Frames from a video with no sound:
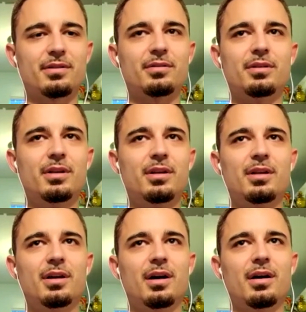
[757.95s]
So,
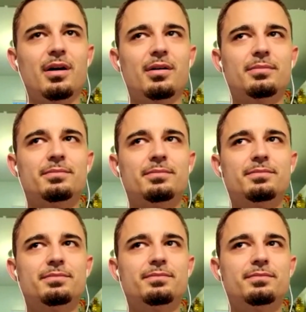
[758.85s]

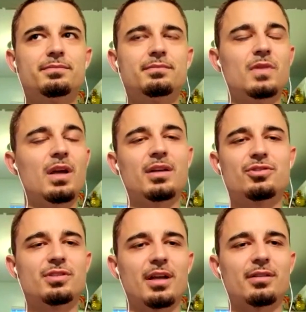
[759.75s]
yeah,
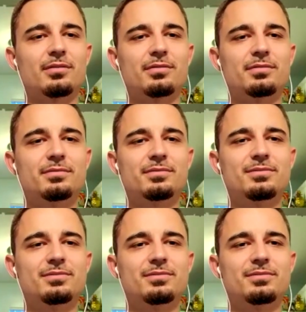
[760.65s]
it just kind of